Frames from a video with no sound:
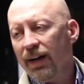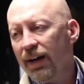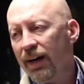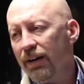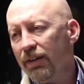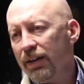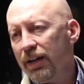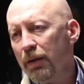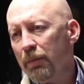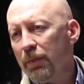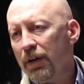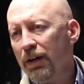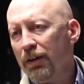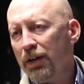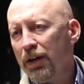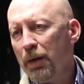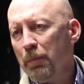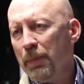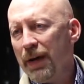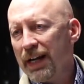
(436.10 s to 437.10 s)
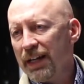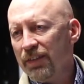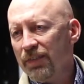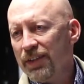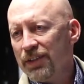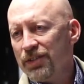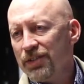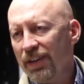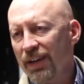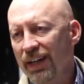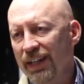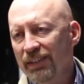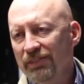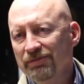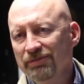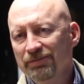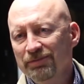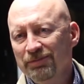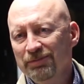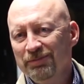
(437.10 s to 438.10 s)
I'll come back to this slide.
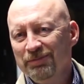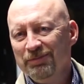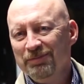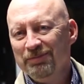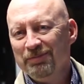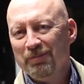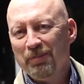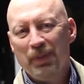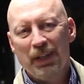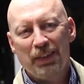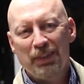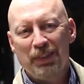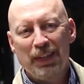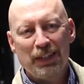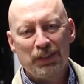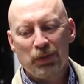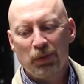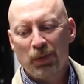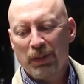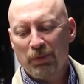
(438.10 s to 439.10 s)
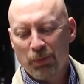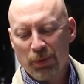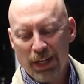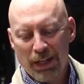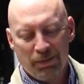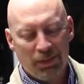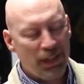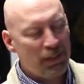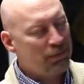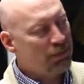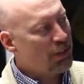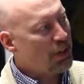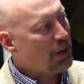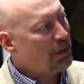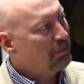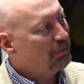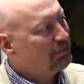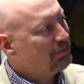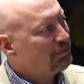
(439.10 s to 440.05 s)
But that's only if we have enough time.